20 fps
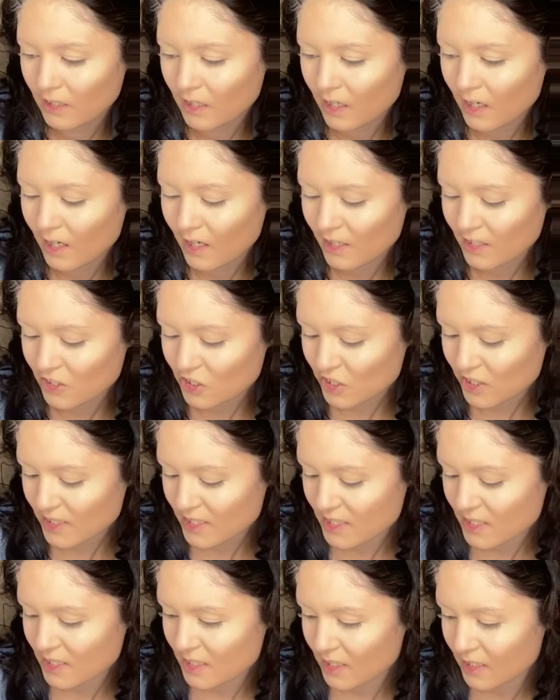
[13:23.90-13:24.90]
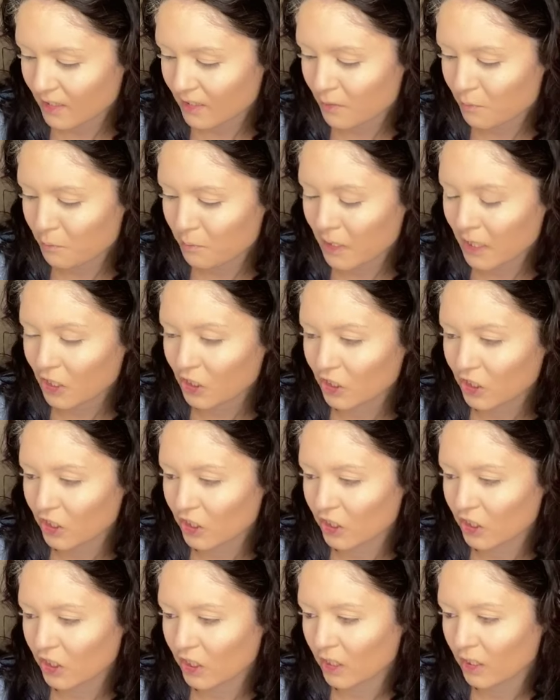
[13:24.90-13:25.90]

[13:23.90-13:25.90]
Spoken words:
I just need a mirror.